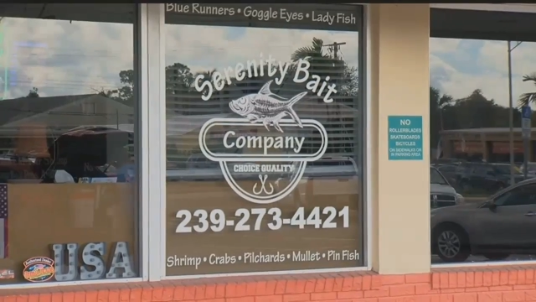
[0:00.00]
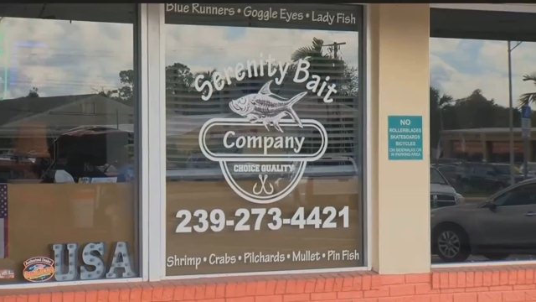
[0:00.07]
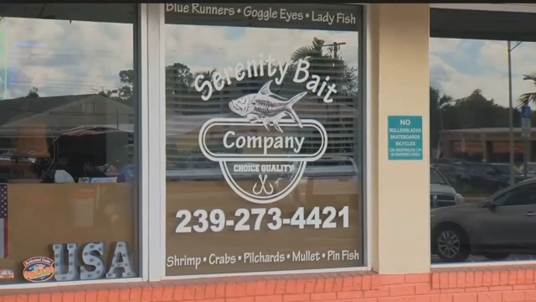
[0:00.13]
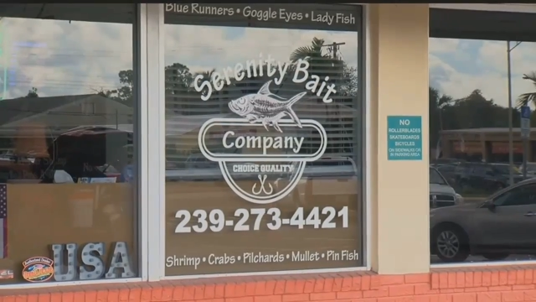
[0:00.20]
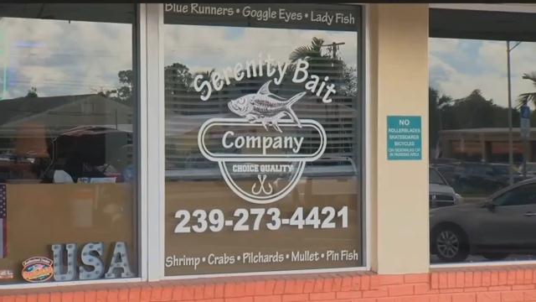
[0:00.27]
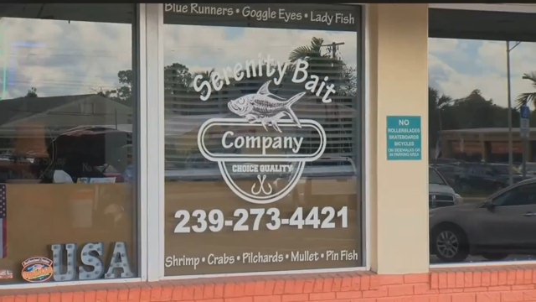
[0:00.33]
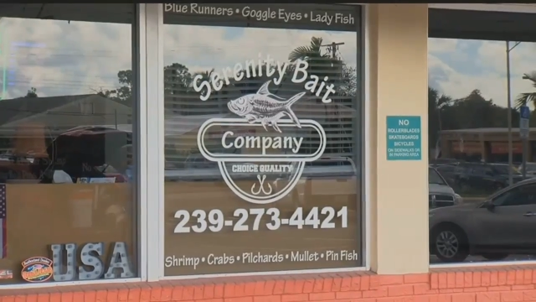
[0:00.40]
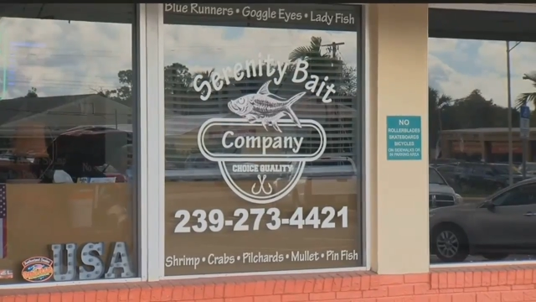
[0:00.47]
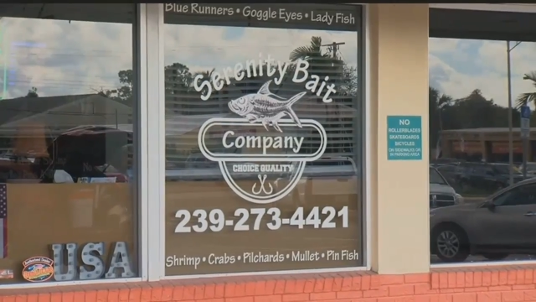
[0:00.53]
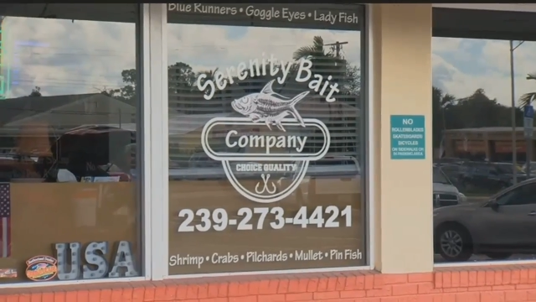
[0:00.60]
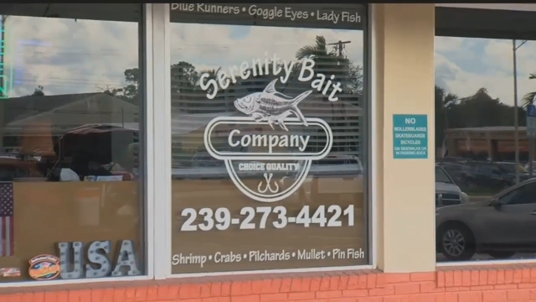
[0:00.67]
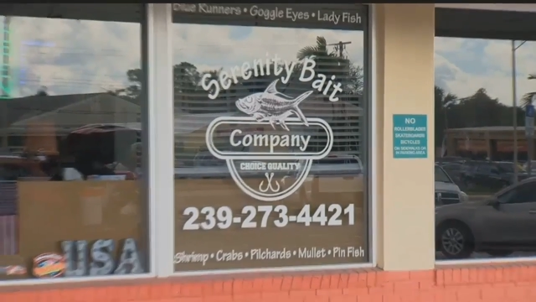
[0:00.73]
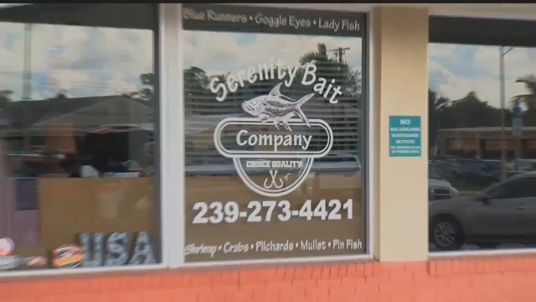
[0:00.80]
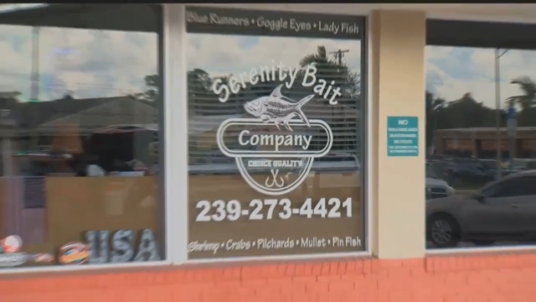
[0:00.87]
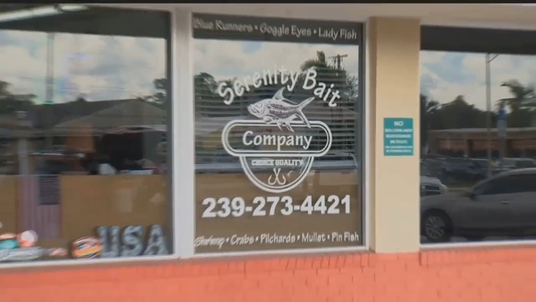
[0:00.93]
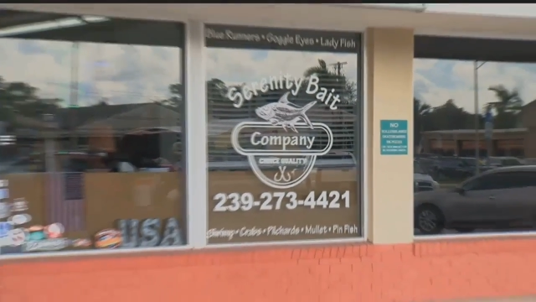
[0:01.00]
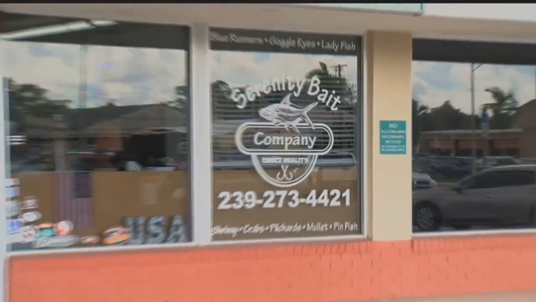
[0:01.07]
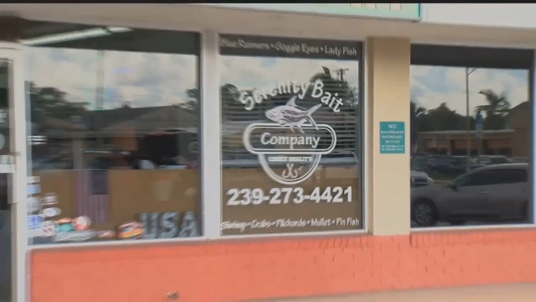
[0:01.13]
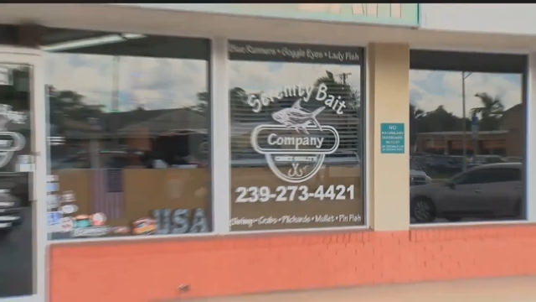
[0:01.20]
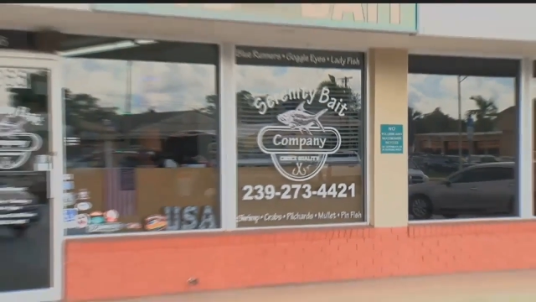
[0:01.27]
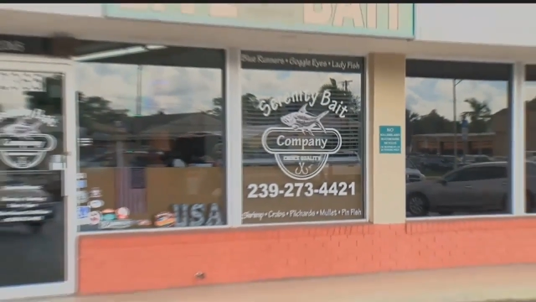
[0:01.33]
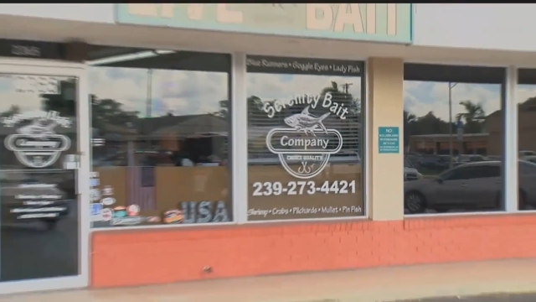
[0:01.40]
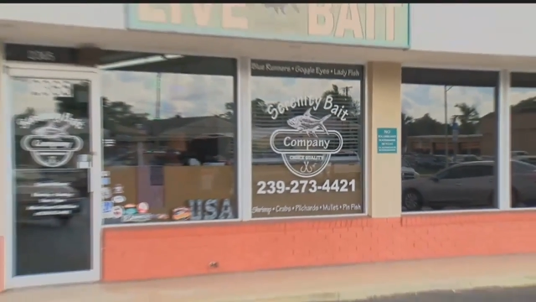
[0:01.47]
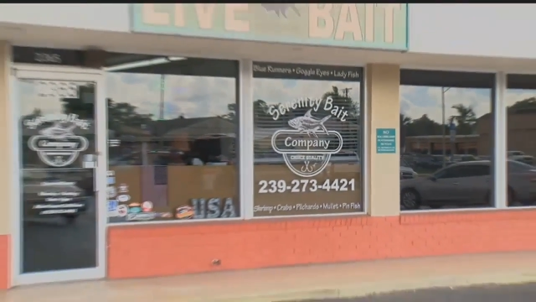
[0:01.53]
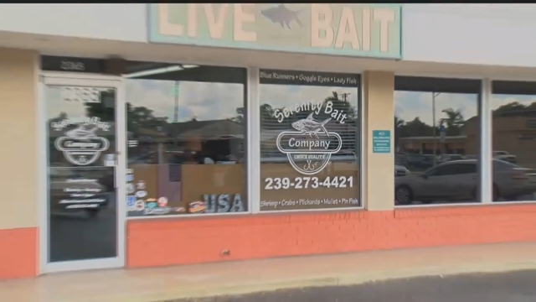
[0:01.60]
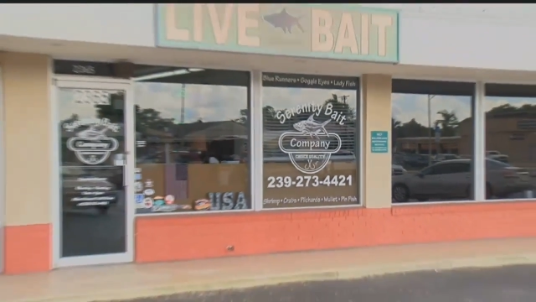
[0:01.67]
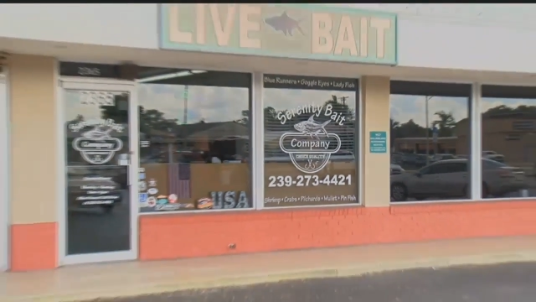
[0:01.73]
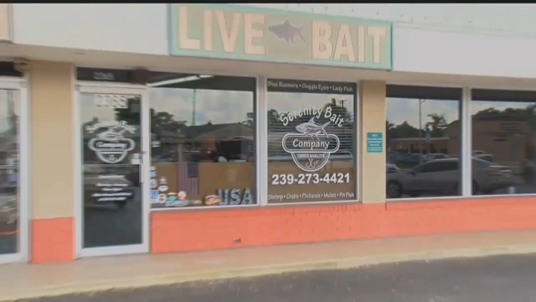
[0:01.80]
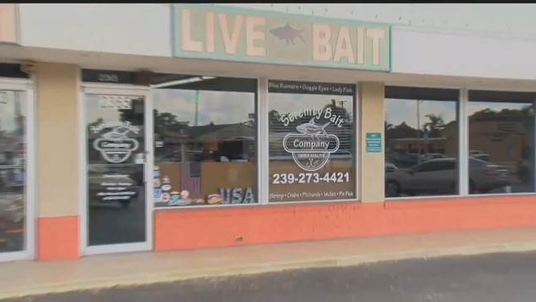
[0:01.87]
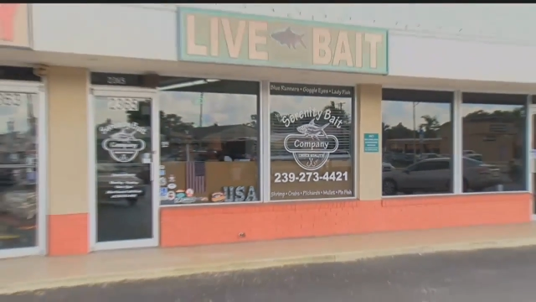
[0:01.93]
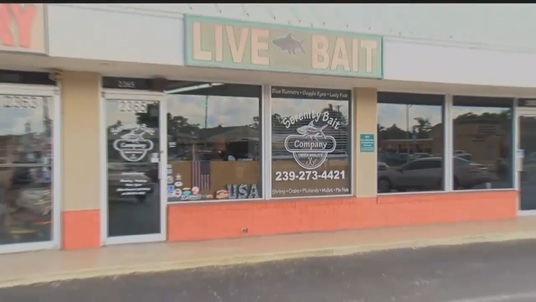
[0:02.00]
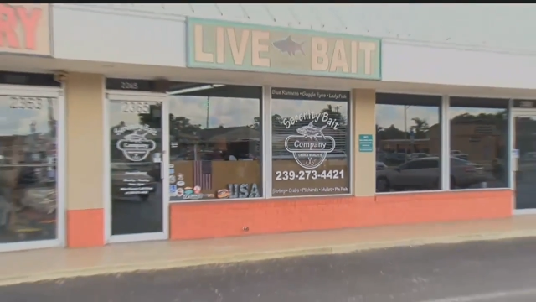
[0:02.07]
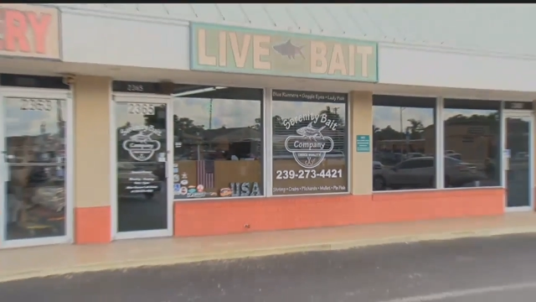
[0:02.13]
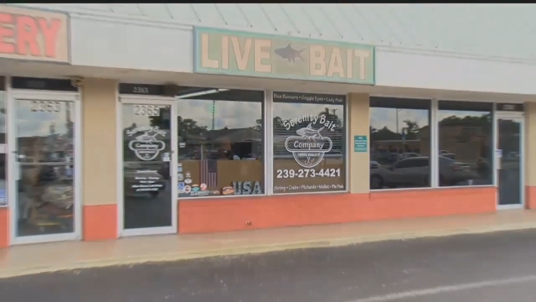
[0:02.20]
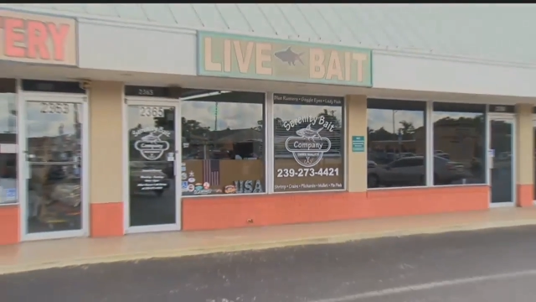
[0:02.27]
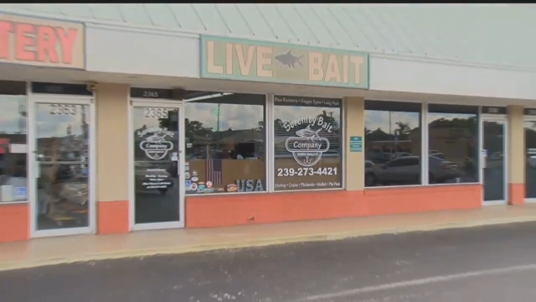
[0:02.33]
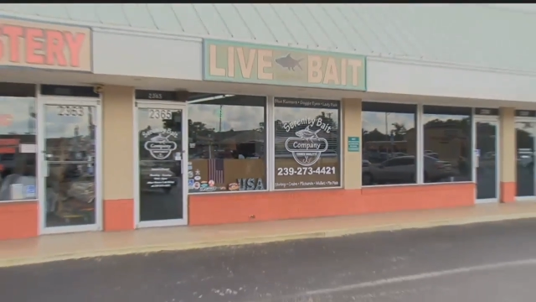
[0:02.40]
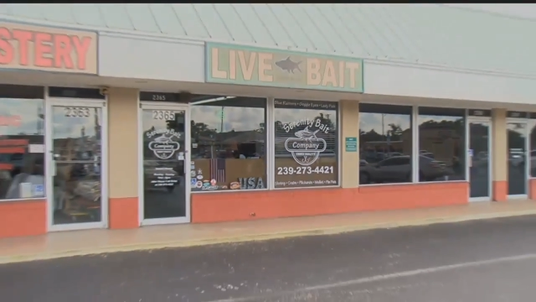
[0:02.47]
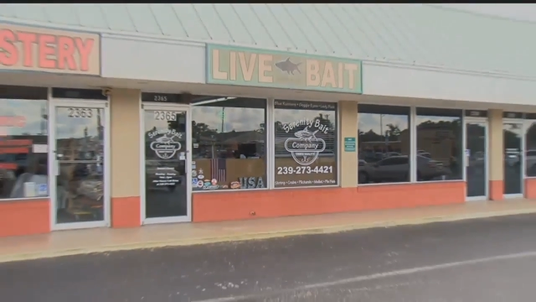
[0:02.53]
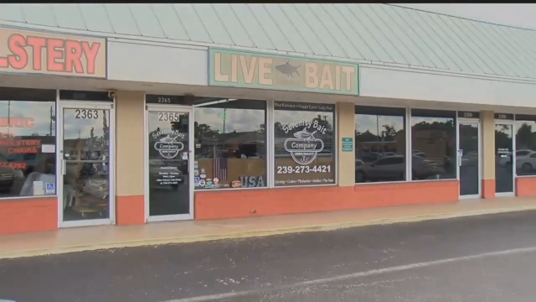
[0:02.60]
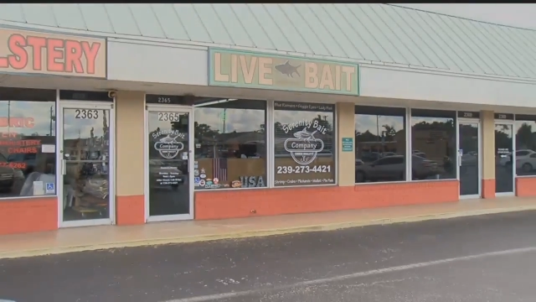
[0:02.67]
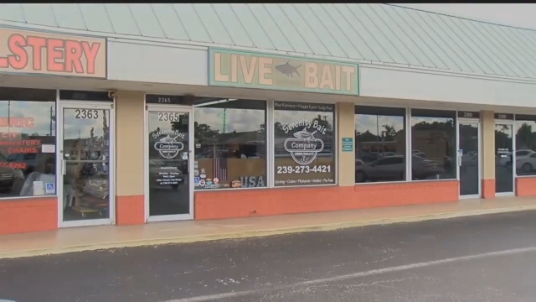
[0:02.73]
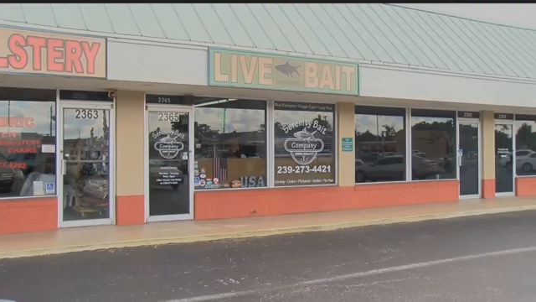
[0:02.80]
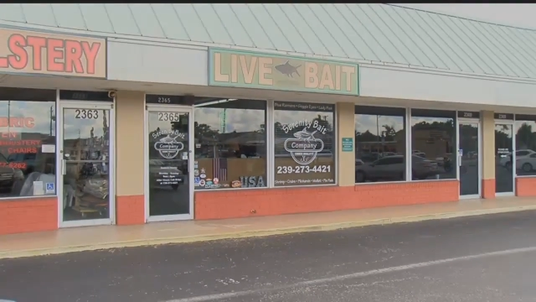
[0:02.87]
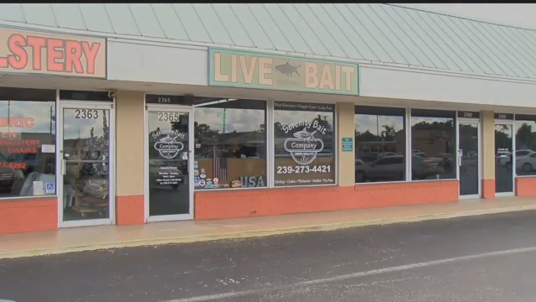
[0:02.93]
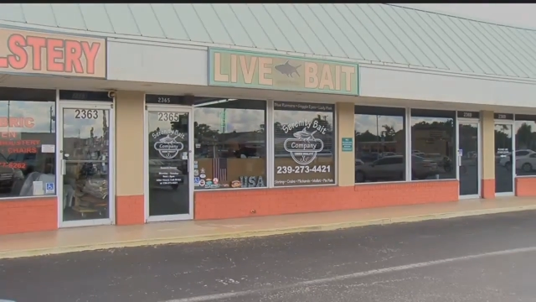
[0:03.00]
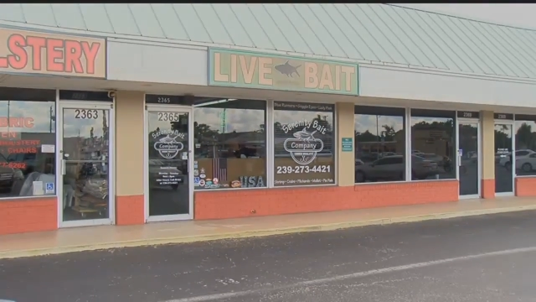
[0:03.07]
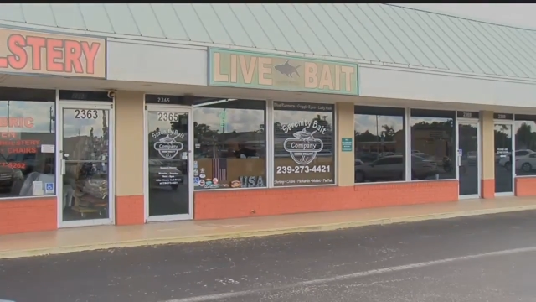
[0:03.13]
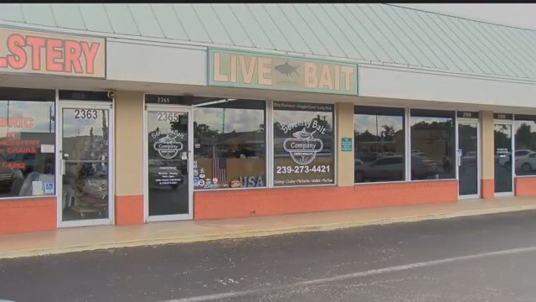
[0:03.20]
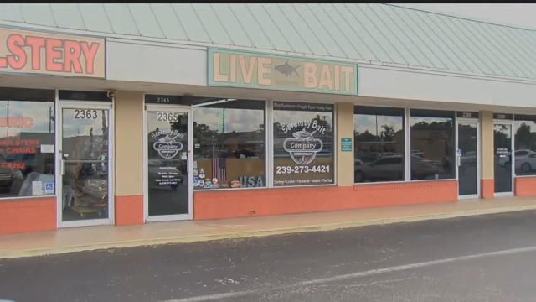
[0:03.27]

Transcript: No face is visible, so there are no lips to read.